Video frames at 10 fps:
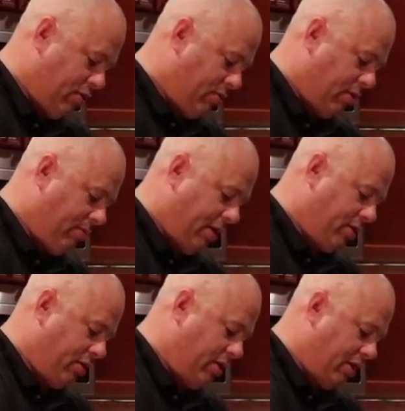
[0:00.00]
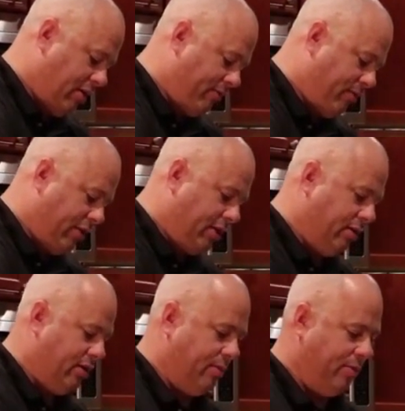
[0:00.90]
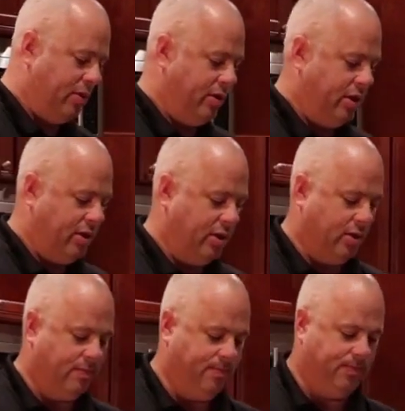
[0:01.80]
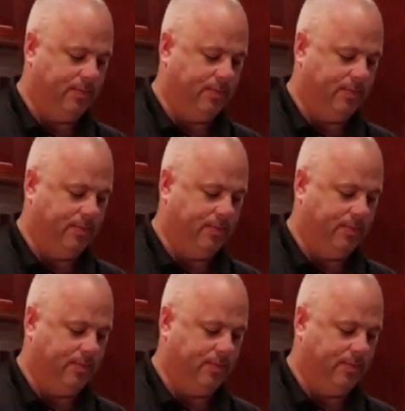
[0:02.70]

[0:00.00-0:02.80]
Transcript: You want to make sure you get it fully coated up underneath here.